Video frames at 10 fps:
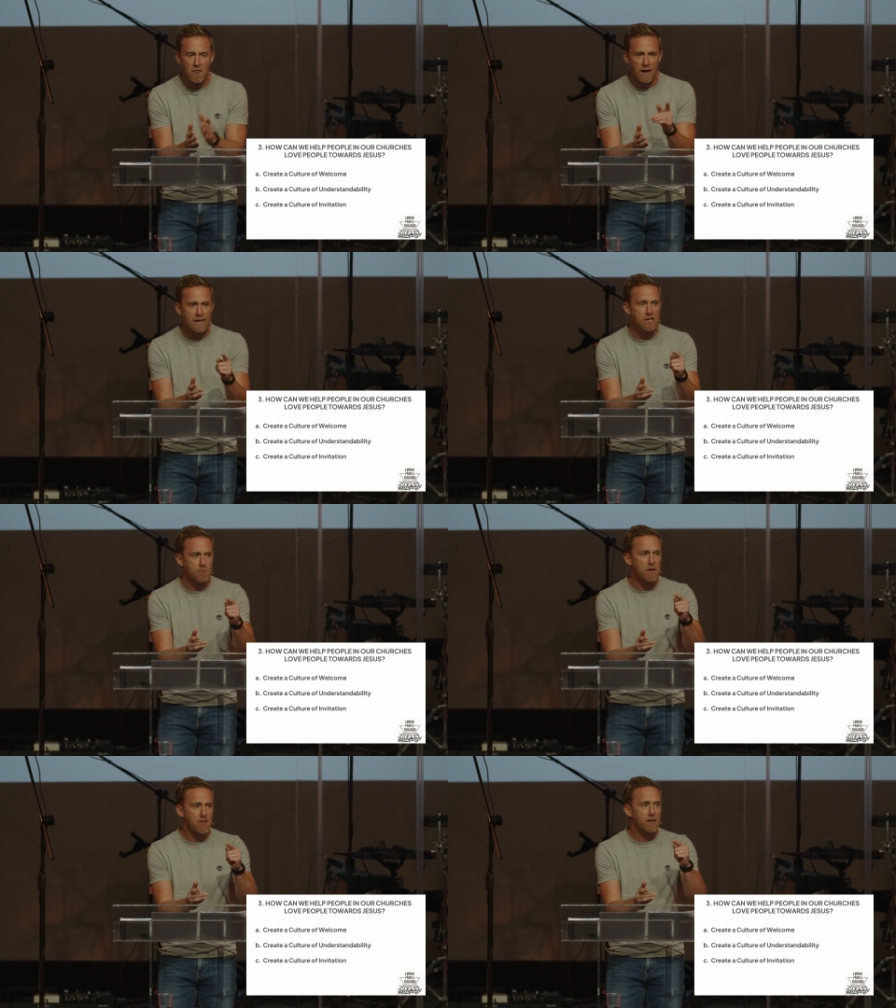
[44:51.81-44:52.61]
they
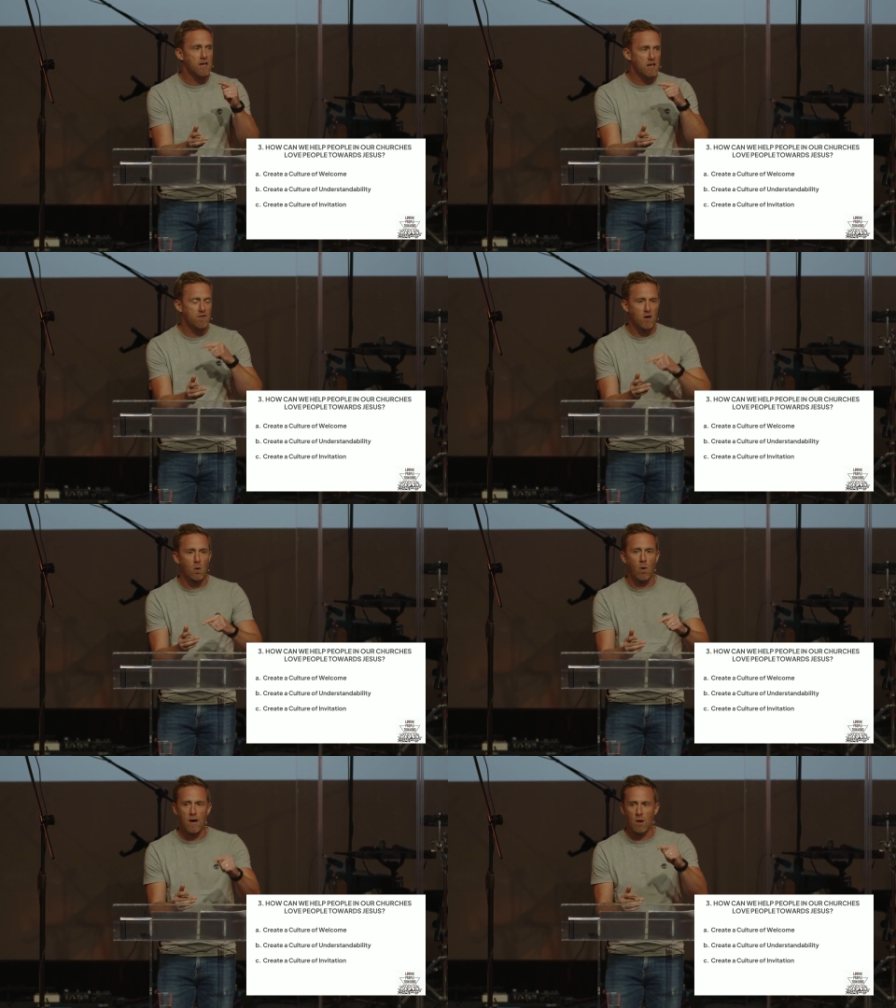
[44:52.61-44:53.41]
need to be thinking for
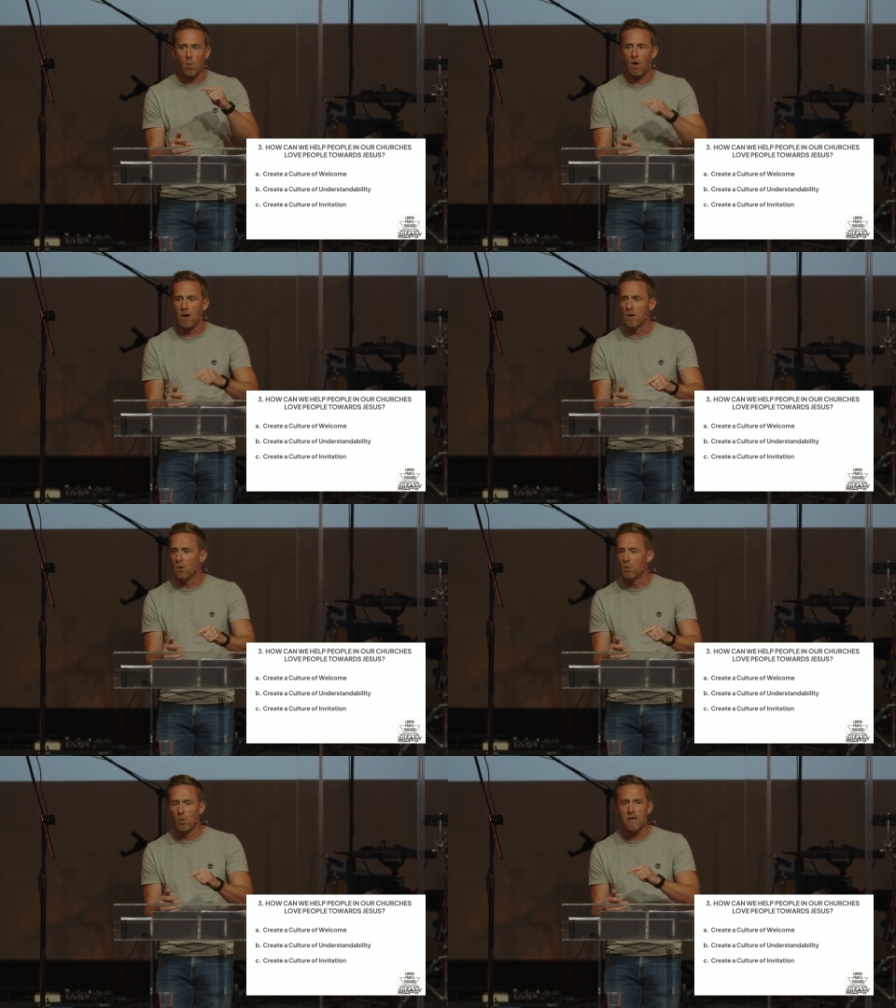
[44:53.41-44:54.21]
quite a
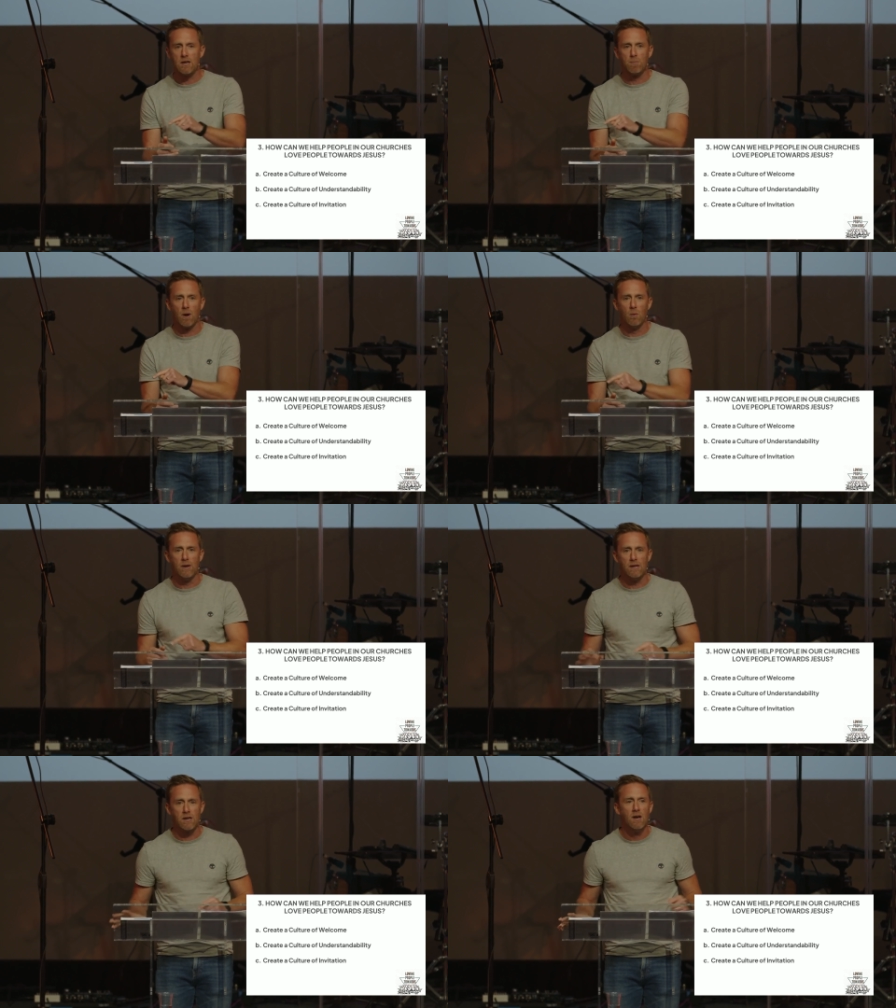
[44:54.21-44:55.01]
while, week by
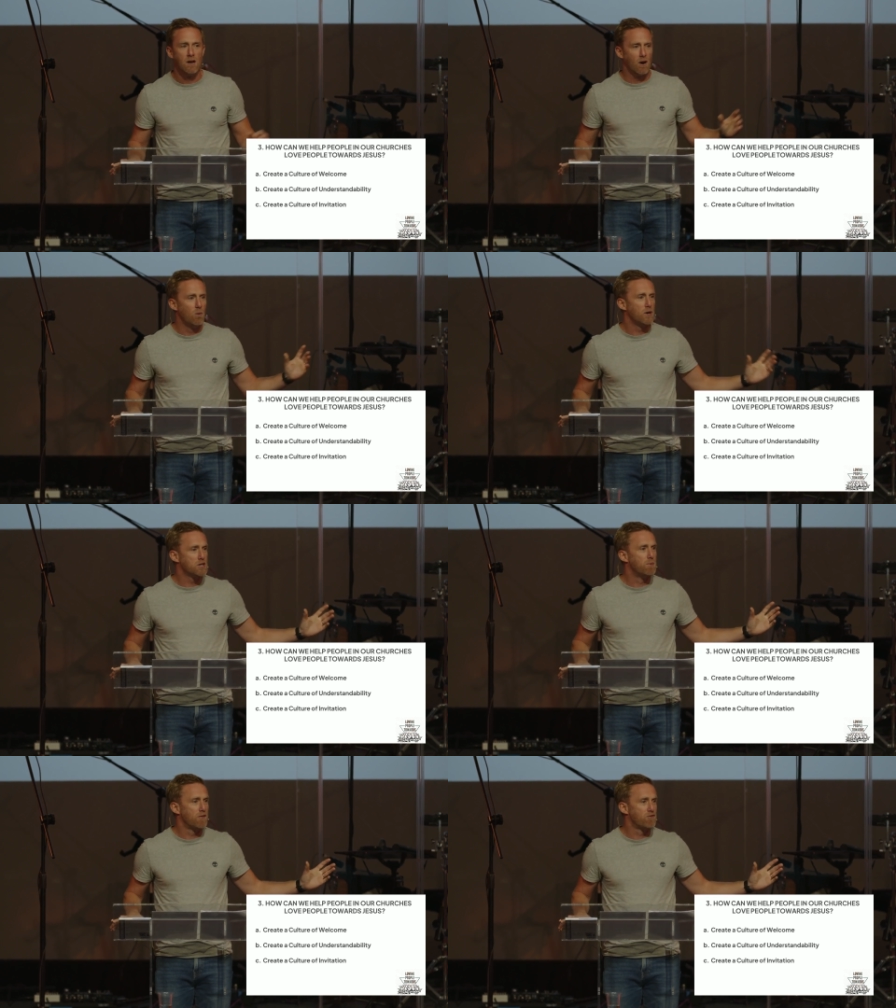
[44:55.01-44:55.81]
week, I
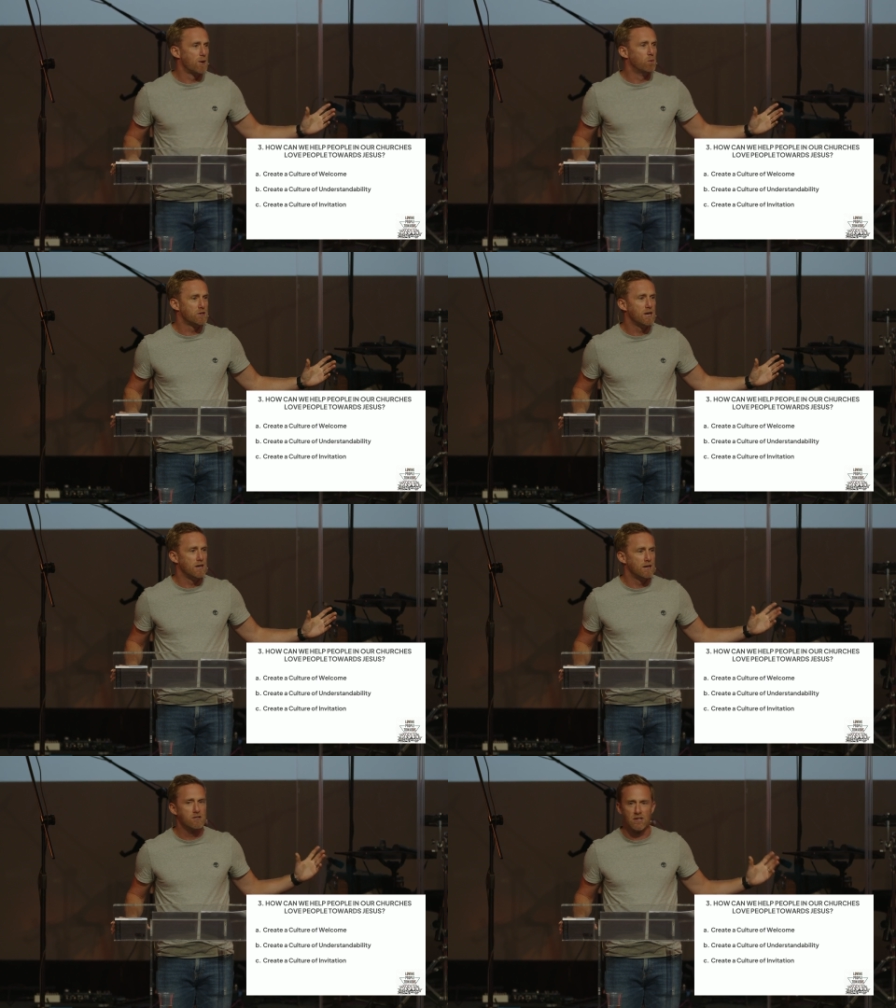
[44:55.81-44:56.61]
wish my friend was
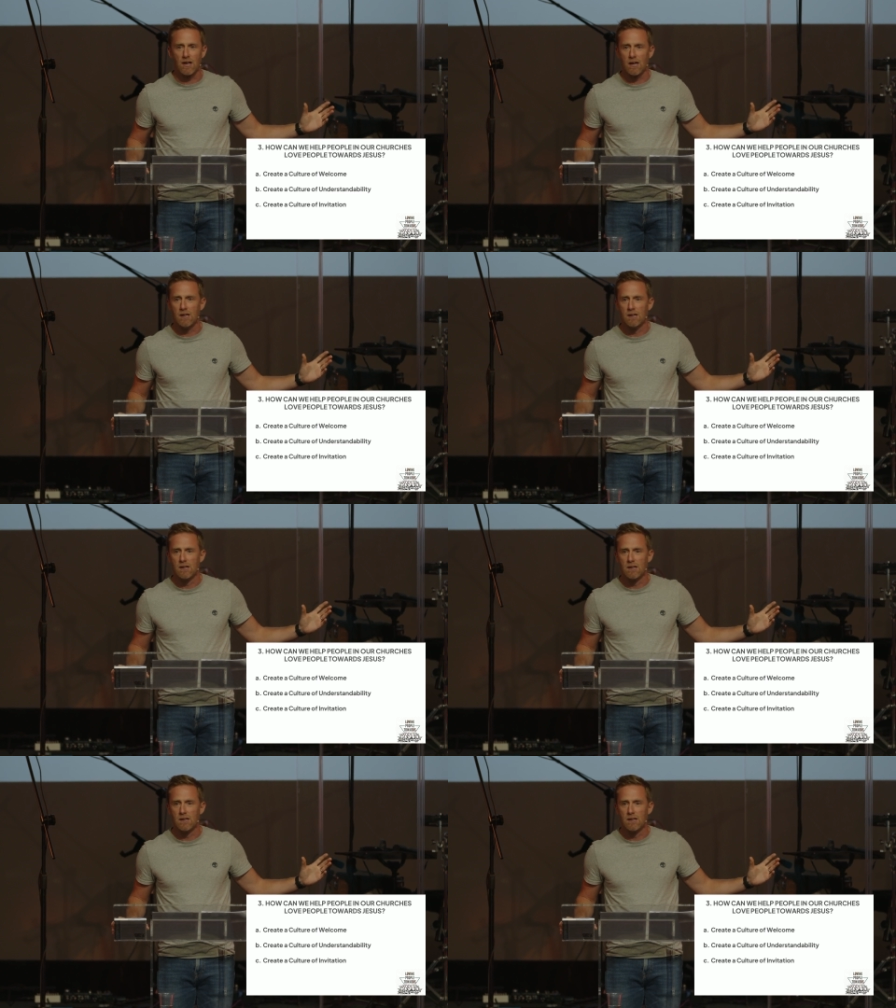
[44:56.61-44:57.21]
here today.